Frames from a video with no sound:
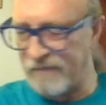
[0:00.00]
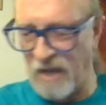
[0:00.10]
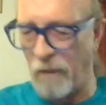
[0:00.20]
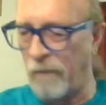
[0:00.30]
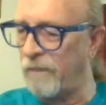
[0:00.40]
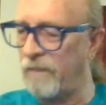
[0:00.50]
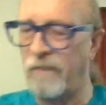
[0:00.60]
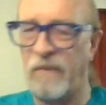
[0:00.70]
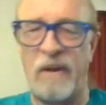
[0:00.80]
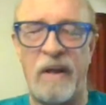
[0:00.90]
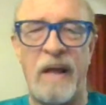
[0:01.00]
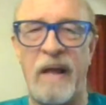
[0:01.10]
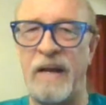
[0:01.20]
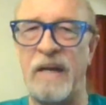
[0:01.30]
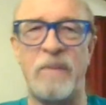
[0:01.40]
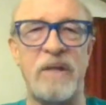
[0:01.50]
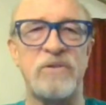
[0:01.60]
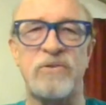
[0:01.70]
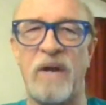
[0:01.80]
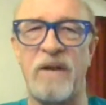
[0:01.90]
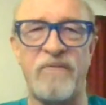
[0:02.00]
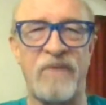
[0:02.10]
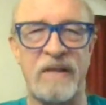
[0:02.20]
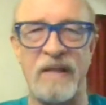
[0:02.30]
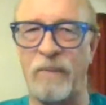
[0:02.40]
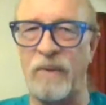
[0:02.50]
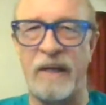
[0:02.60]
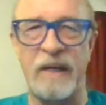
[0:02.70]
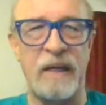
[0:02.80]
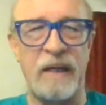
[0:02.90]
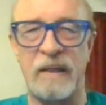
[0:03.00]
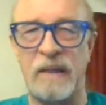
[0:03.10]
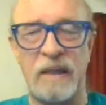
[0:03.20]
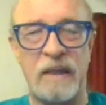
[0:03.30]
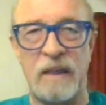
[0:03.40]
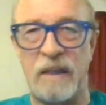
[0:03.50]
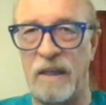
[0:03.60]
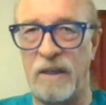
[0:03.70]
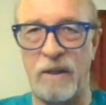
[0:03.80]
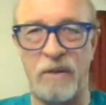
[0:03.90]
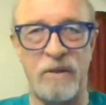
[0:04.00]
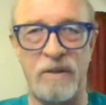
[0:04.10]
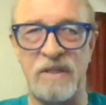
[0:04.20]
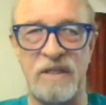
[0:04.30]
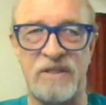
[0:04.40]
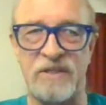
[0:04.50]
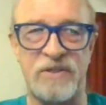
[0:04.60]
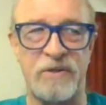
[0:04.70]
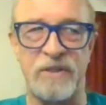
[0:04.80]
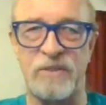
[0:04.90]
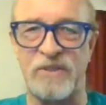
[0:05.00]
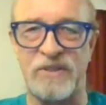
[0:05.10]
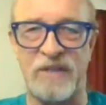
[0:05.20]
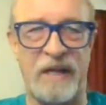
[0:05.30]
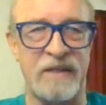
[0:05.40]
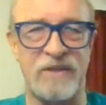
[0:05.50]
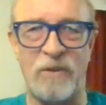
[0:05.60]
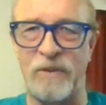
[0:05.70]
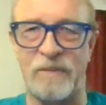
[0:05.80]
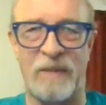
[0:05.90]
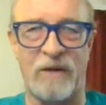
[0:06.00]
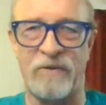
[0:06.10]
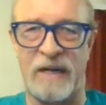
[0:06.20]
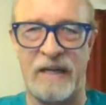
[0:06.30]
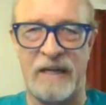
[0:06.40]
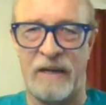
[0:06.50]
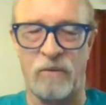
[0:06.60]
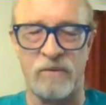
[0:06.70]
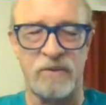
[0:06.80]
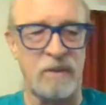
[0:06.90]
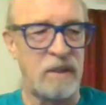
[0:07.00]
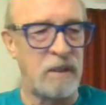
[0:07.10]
No. And anybody who's trying to fight that way, it's a serious mistake. It's always about creating angles.